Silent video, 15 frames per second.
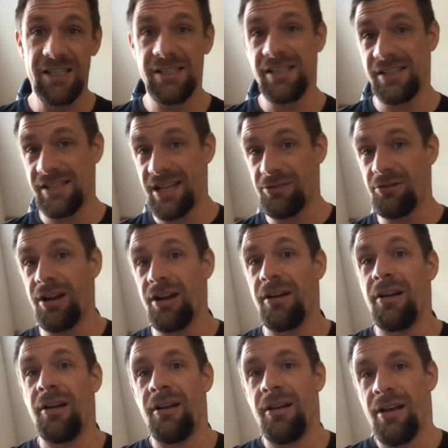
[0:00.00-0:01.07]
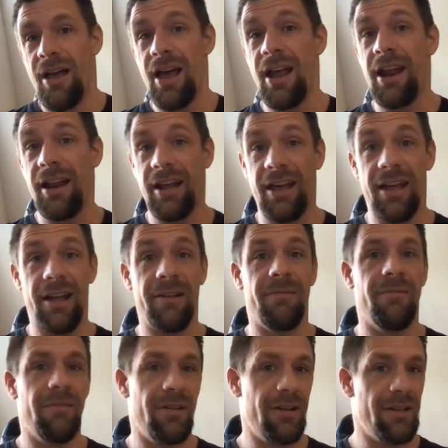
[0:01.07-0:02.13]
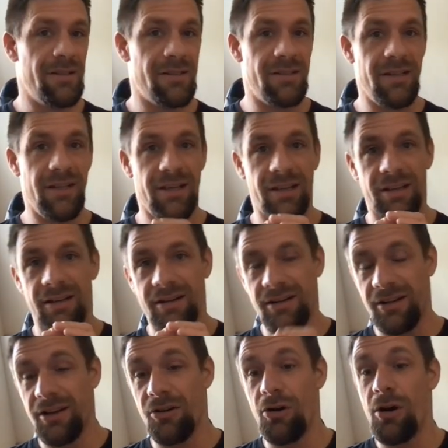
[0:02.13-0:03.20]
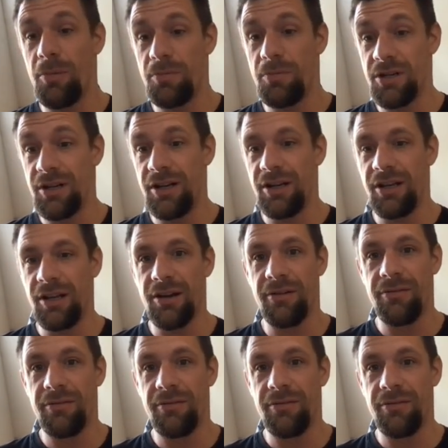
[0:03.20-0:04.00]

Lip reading: etc., N8N is the clear option in here.